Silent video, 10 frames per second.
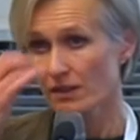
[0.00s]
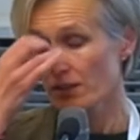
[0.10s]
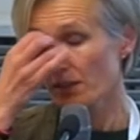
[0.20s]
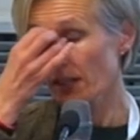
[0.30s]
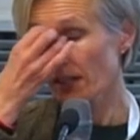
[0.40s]

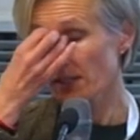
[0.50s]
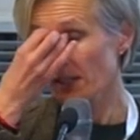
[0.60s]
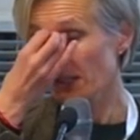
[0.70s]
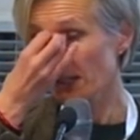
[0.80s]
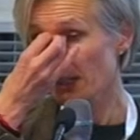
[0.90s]
So the
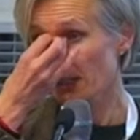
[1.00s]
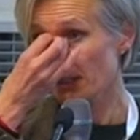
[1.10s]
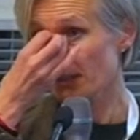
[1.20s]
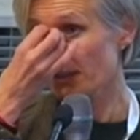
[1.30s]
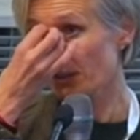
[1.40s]
idea here
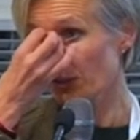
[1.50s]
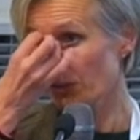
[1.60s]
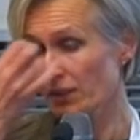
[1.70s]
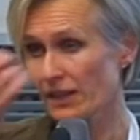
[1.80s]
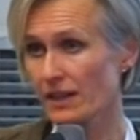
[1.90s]
is that you
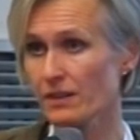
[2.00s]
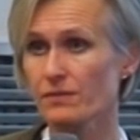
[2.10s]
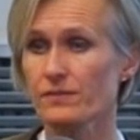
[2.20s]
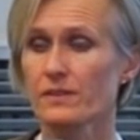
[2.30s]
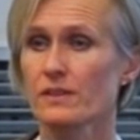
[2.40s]
will have
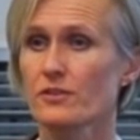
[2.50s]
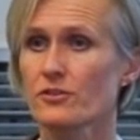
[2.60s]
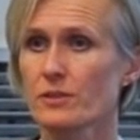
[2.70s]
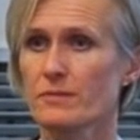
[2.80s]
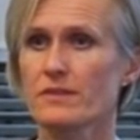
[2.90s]

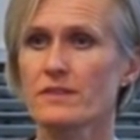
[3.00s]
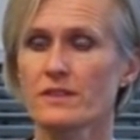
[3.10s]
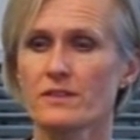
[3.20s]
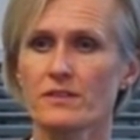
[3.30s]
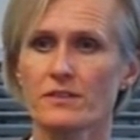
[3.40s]
treatment
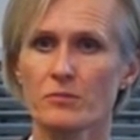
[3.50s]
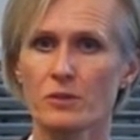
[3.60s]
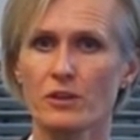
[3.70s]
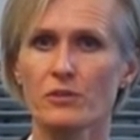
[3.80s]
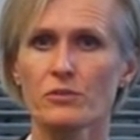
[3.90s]
centers in
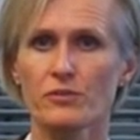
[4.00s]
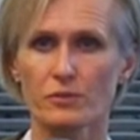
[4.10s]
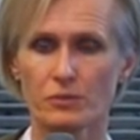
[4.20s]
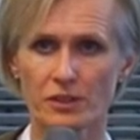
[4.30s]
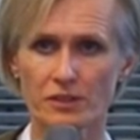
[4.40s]
one corner of
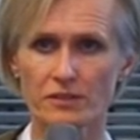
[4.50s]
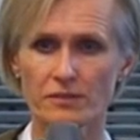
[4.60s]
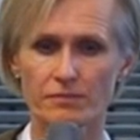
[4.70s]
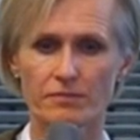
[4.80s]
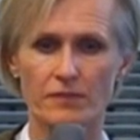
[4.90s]
the world,
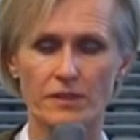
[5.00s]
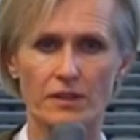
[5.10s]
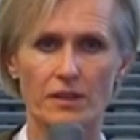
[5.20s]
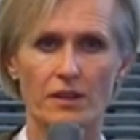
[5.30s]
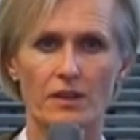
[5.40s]

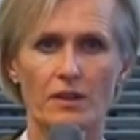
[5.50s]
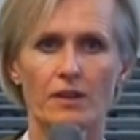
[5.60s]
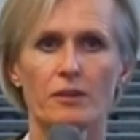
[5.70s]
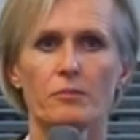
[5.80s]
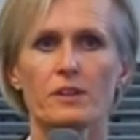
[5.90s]

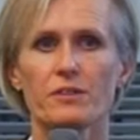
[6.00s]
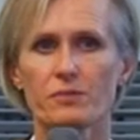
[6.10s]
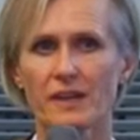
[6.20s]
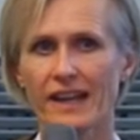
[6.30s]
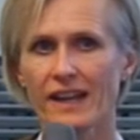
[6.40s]
but if
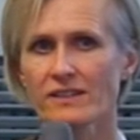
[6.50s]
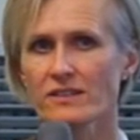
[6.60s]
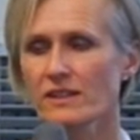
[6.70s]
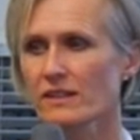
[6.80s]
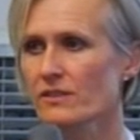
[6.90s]
we're
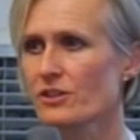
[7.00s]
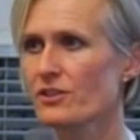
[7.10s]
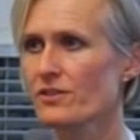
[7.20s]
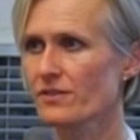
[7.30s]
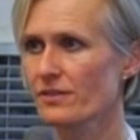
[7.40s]
handling our
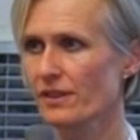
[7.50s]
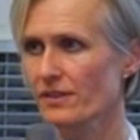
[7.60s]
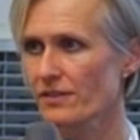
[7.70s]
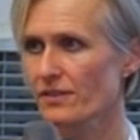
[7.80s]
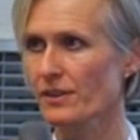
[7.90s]
tissues and
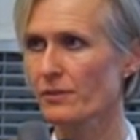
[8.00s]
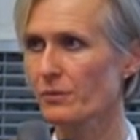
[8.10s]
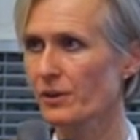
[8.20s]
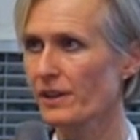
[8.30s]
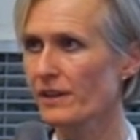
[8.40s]
cells the same
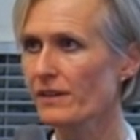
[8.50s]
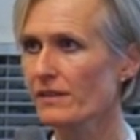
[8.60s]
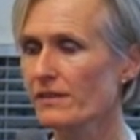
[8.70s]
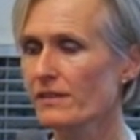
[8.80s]
way,